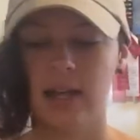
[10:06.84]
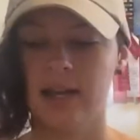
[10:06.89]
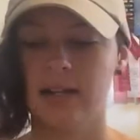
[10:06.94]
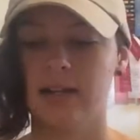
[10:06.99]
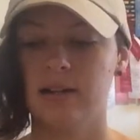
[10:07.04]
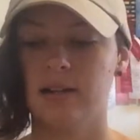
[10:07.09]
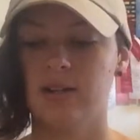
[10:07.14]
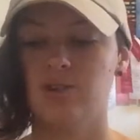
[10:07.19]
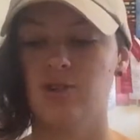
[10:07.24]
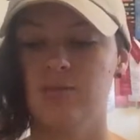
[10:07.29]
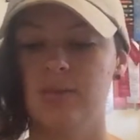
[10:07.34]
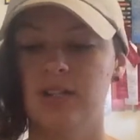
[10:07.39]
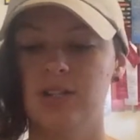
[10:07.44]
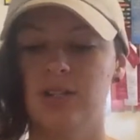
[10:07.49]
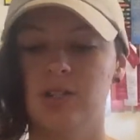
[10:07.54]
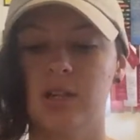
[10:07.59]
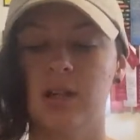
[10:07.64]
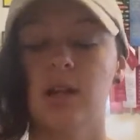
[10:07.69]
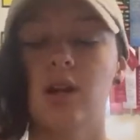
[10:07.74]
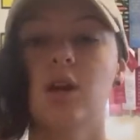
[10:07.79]
handed it to me, she
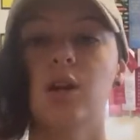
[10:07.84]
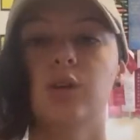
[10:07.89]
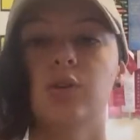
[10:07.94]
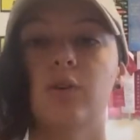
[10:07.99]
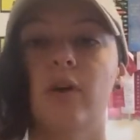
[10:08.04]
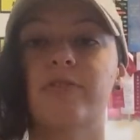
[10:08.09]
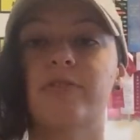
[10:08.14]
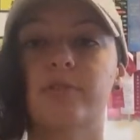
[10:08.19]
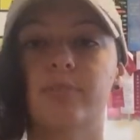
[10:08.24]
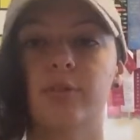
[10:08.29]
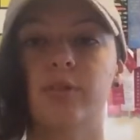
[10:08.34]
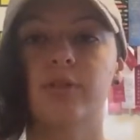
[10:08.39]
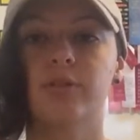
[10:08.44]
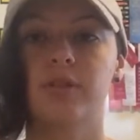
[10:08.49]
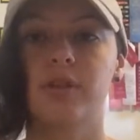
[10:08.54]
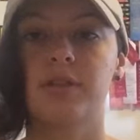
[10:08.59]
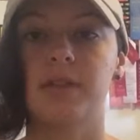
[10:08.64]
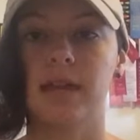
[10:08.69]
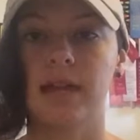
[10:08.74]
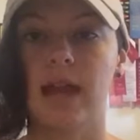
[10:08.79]
said, you have to pull
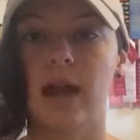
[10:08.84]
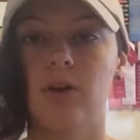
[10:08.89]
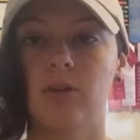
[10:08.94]
the thing